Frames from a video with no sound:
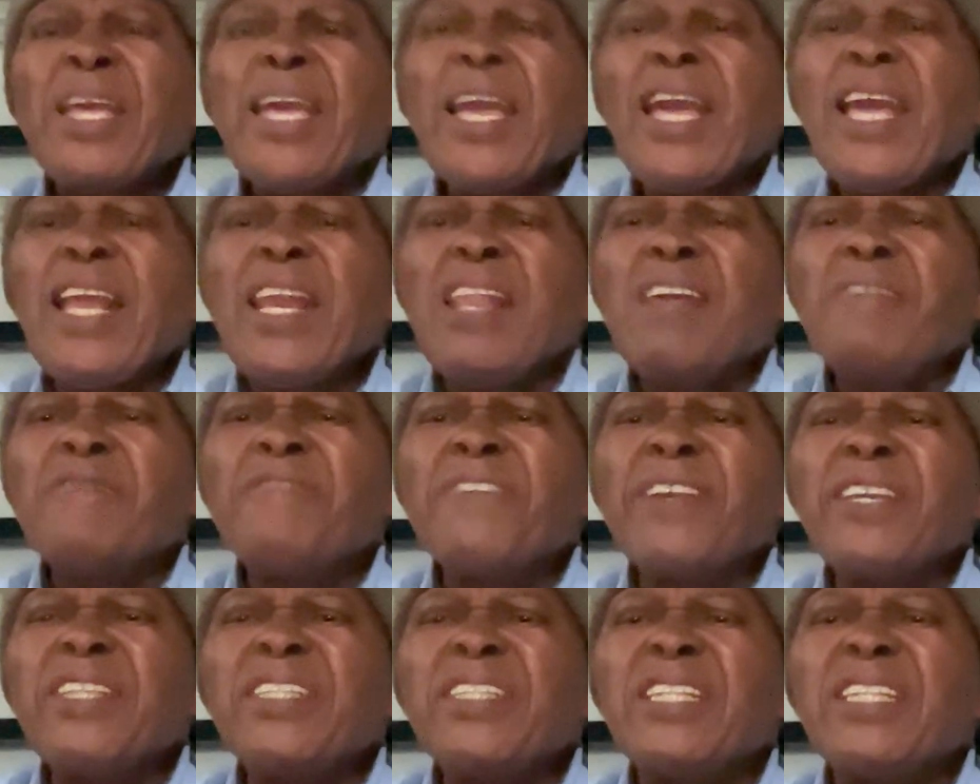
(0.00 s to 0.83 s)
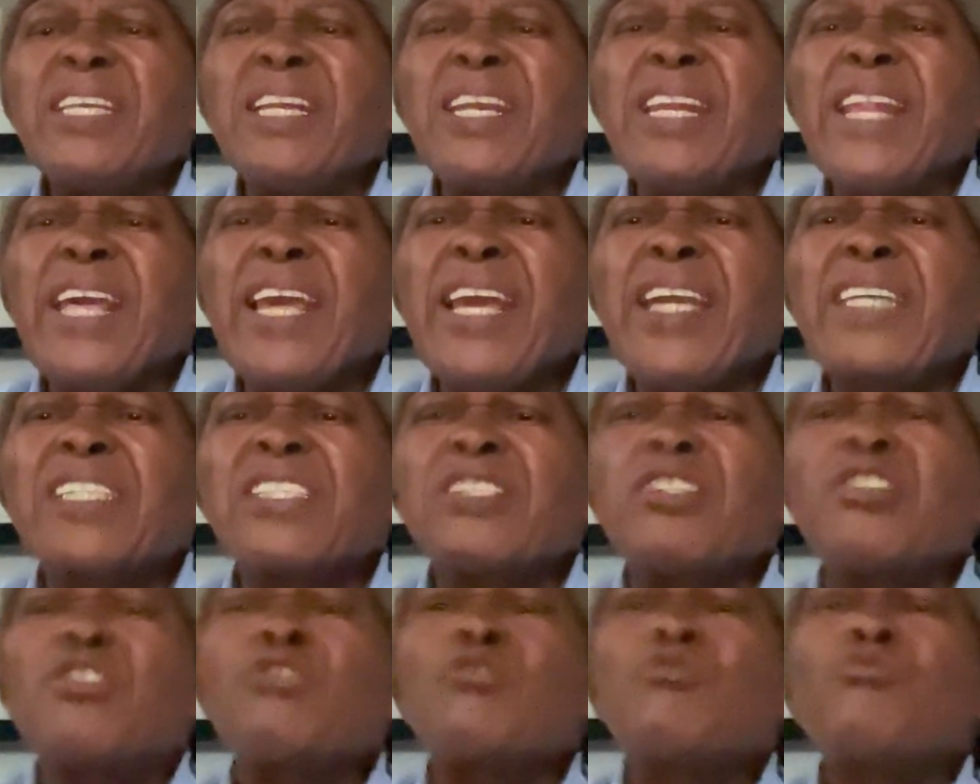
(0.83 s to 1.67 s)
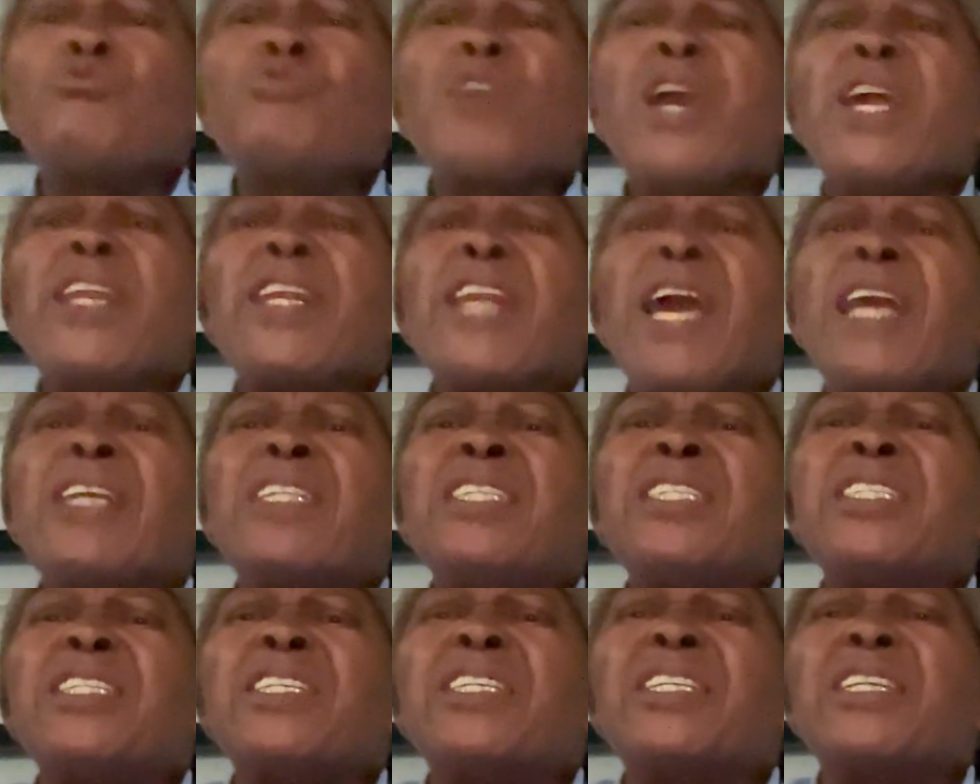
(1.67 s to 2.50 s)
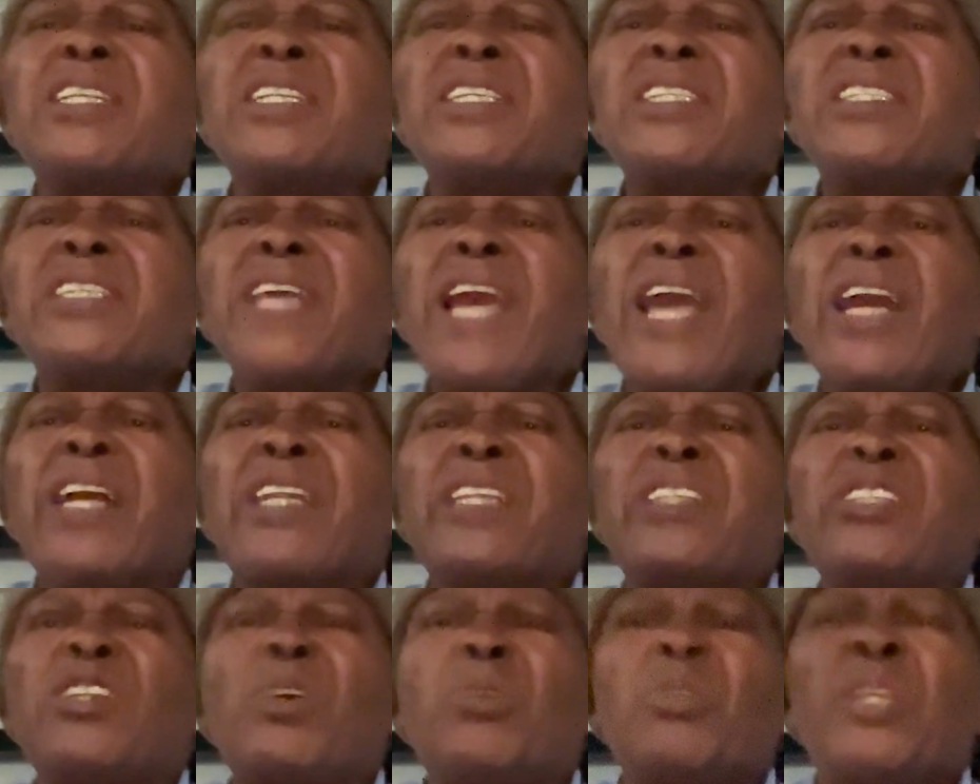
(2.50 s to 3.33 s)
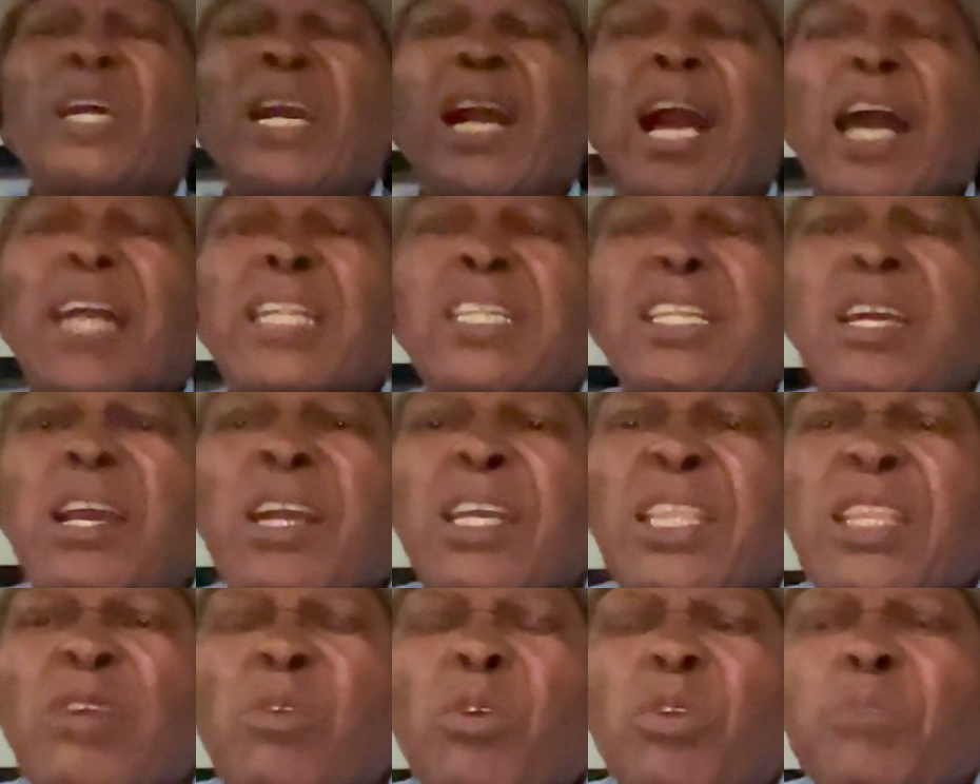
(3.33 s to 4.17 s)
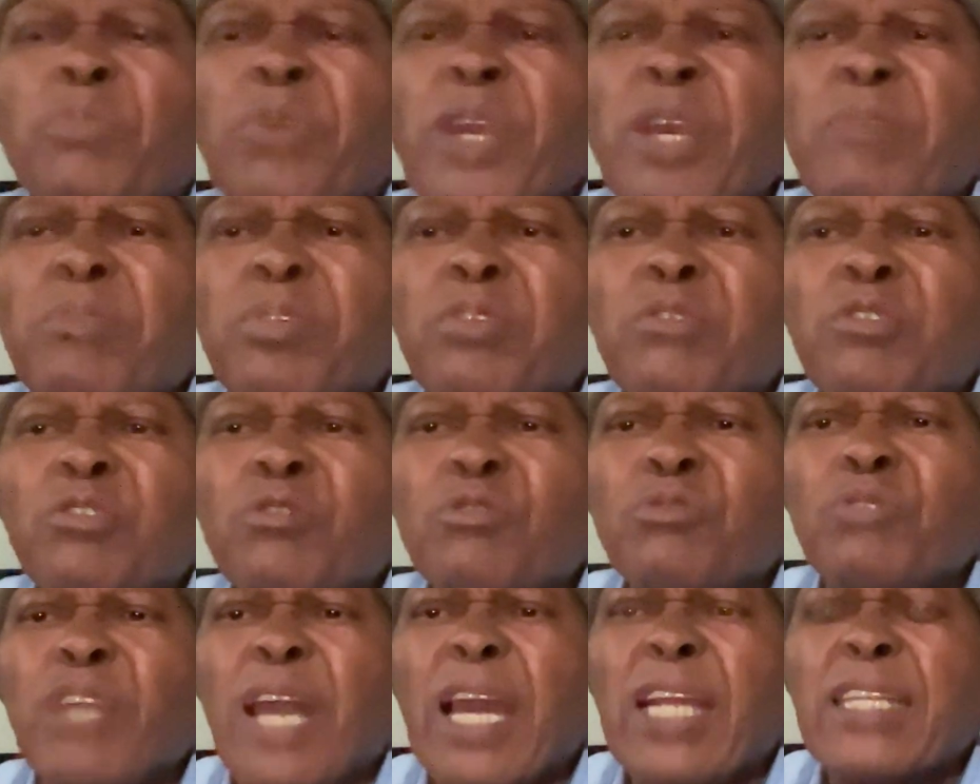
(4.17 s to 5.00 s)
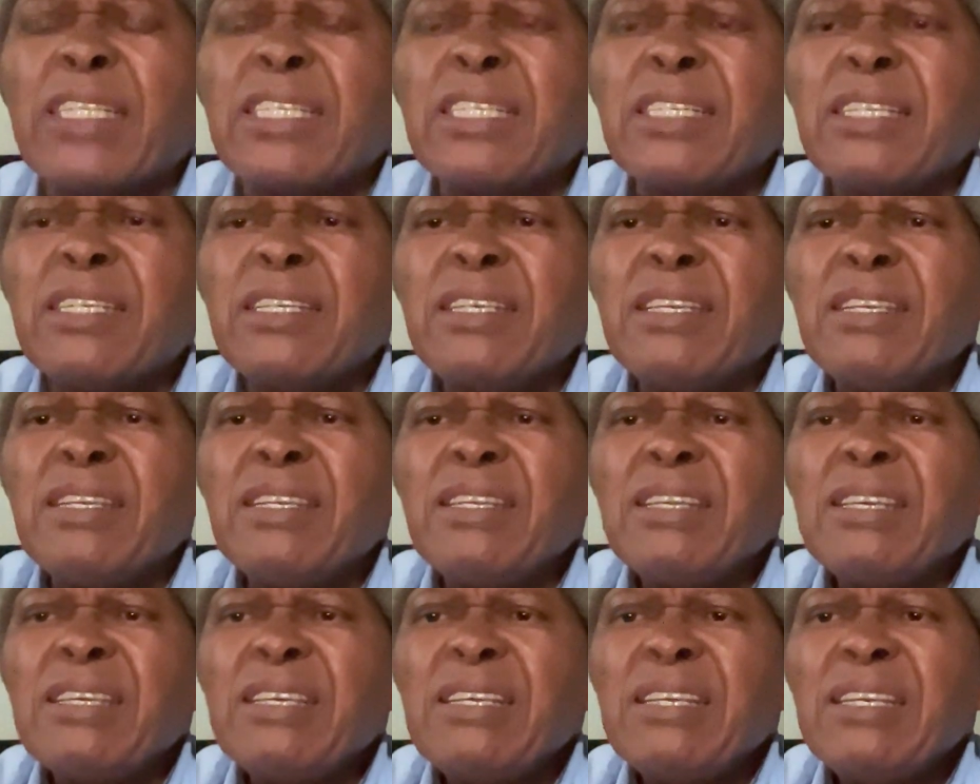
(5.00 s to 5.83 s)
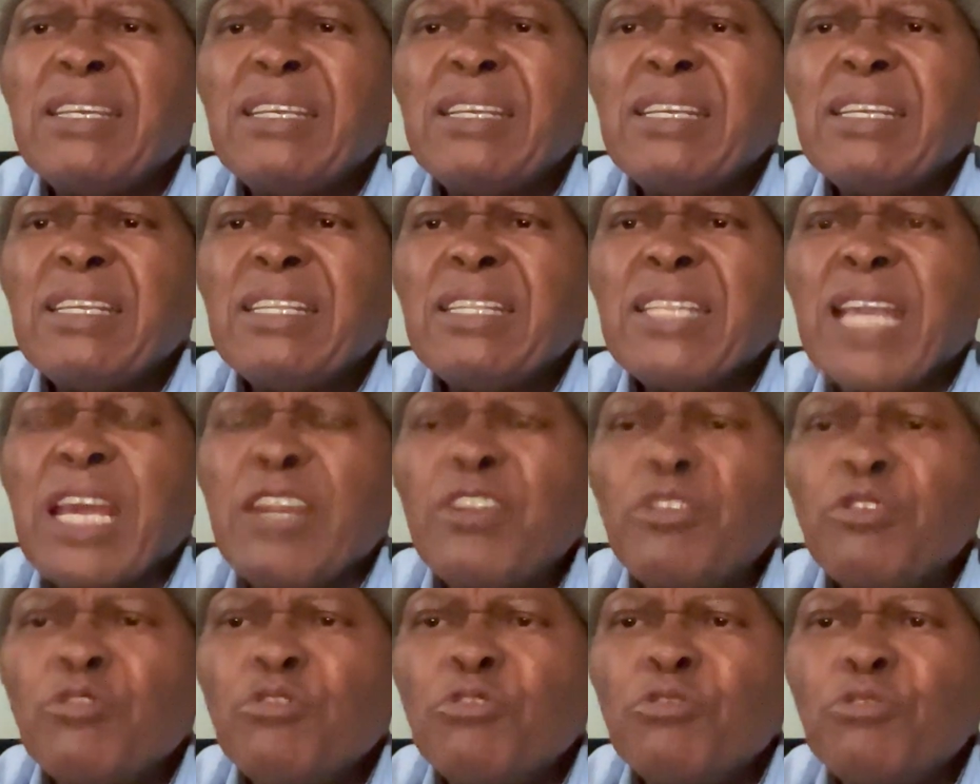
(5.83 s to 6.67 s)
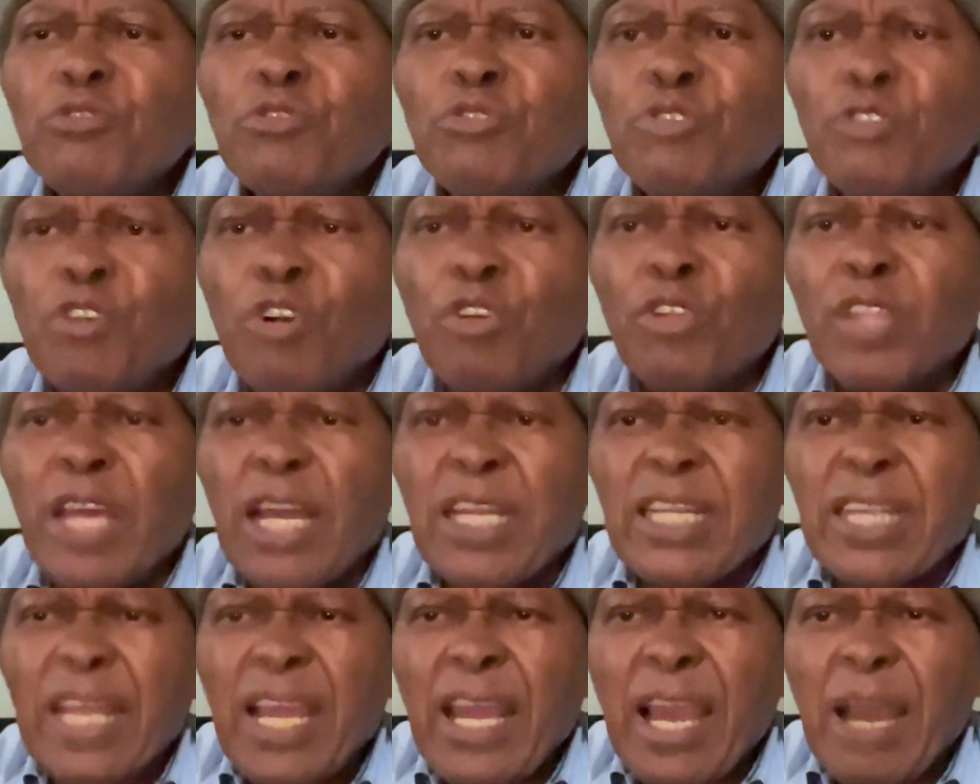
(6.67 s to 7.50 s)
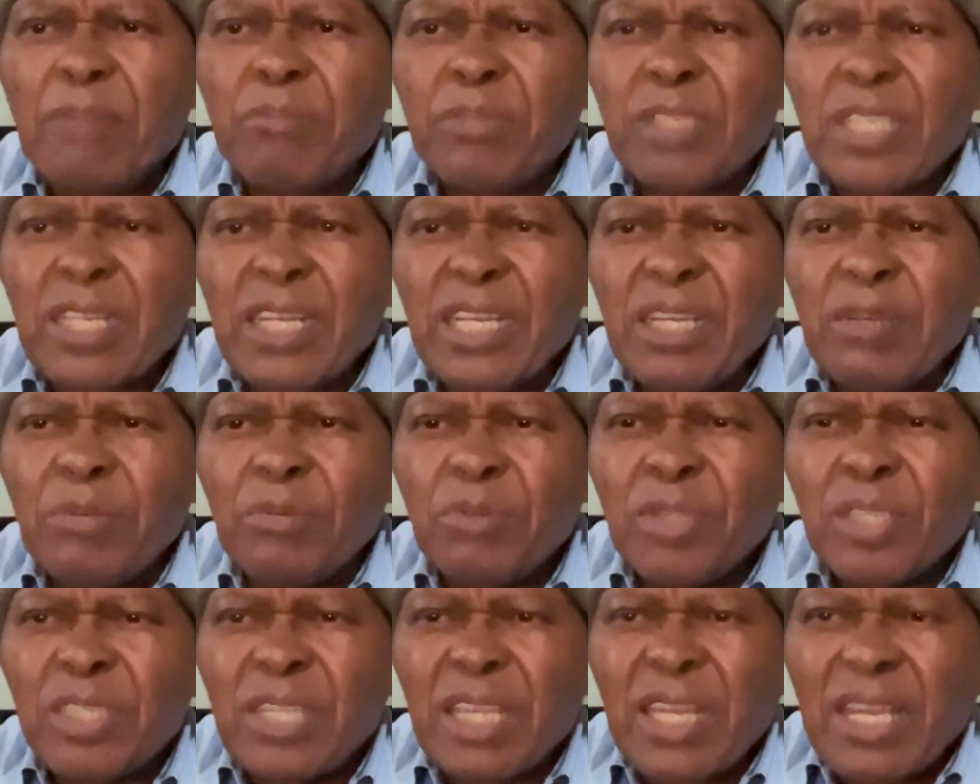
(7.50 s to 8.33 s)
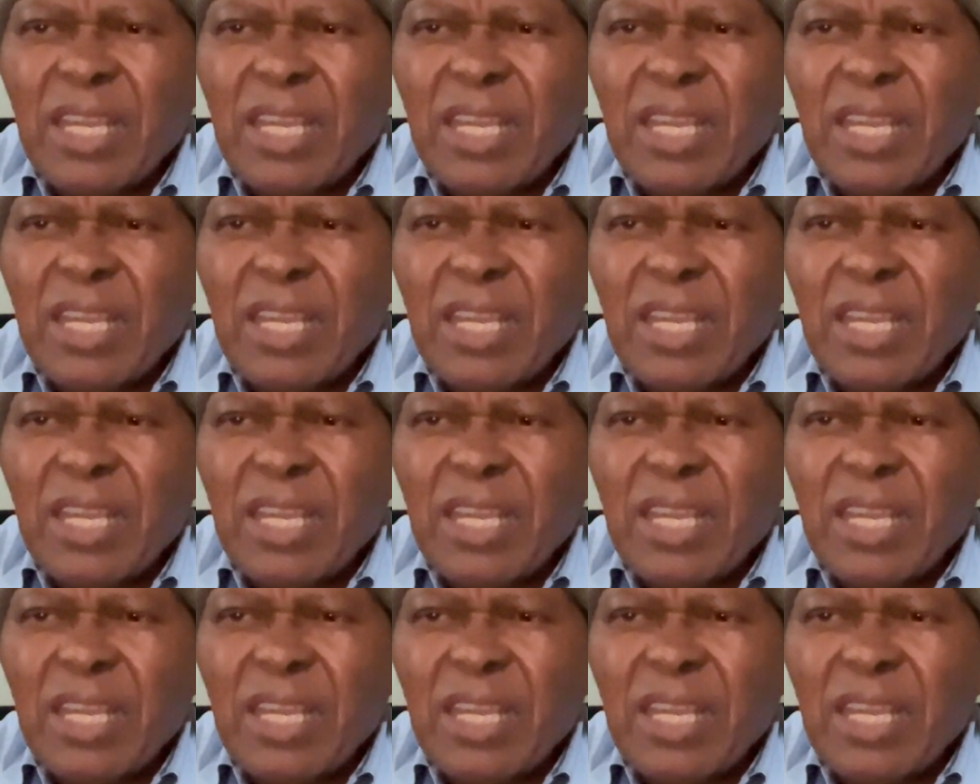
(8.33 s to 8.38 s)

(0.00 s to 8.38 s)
elevate the legs to a 90 degrees angle. No, they can't. They won't be able to do that. Then you know that I'm dealing with